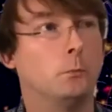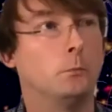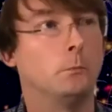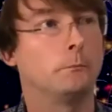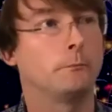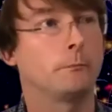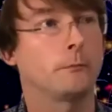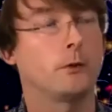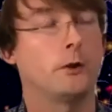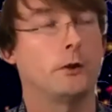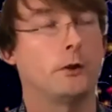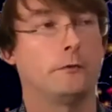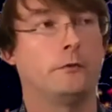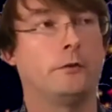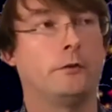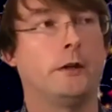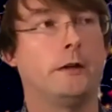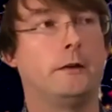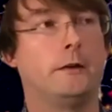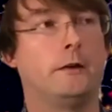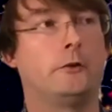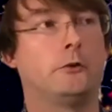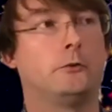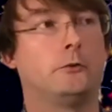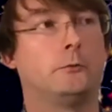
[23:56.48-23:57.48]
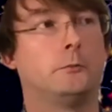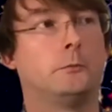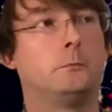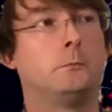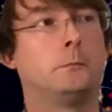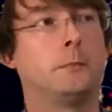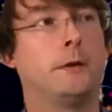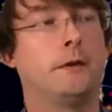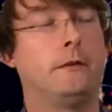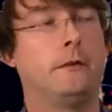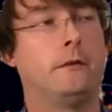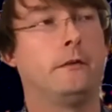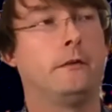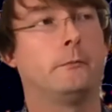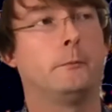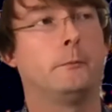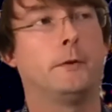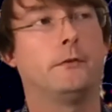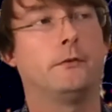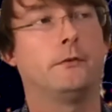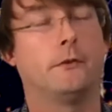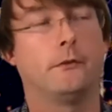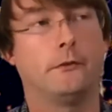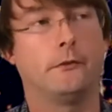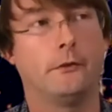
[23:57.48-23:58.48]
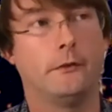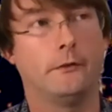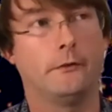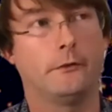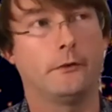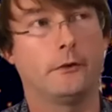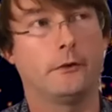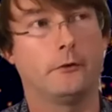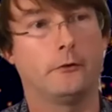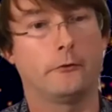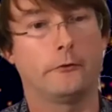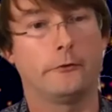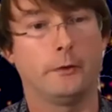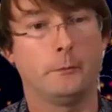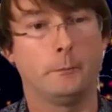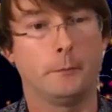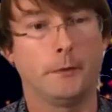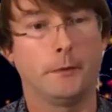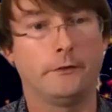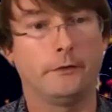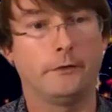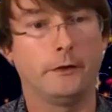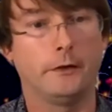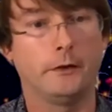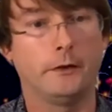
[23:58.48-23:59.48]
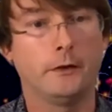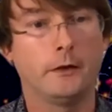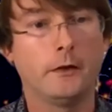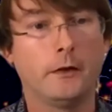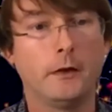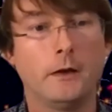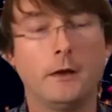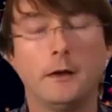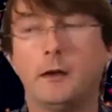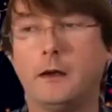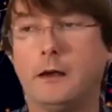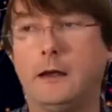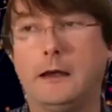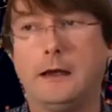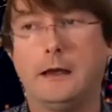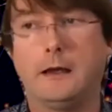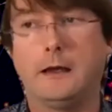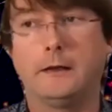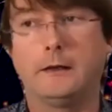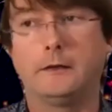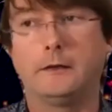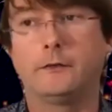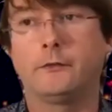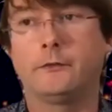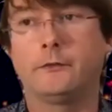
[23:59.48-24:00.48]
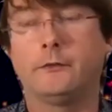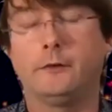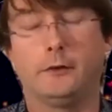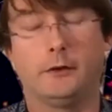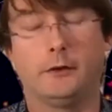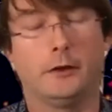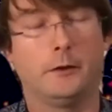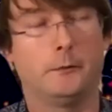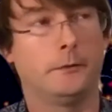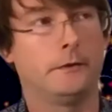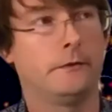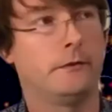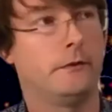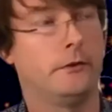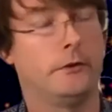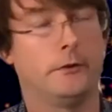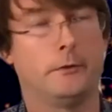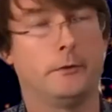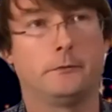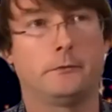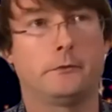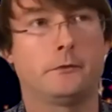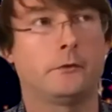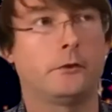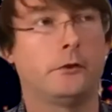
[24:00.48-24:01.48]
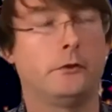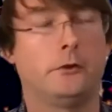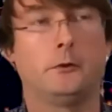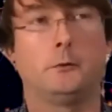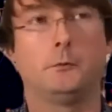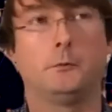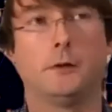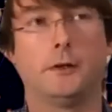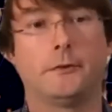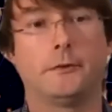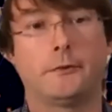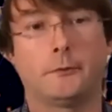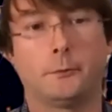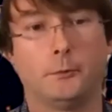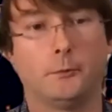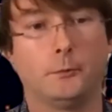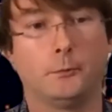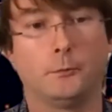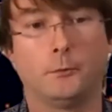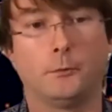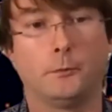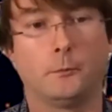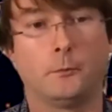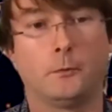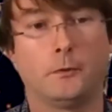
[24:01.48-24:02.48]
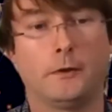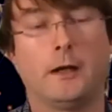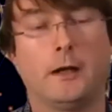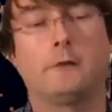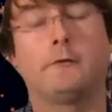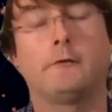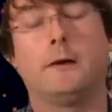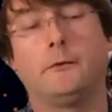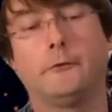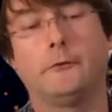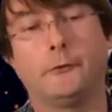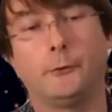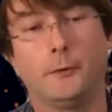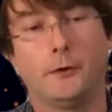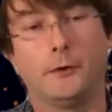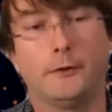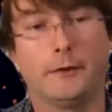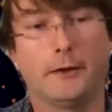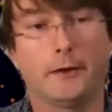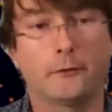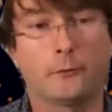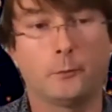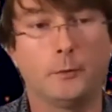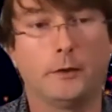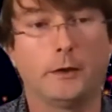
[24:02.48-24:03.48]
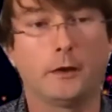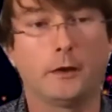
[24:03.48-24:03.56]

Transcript: lot of technical pieces of businesses are already busy, and it's it's in the to-do list. We'll get around to it next week,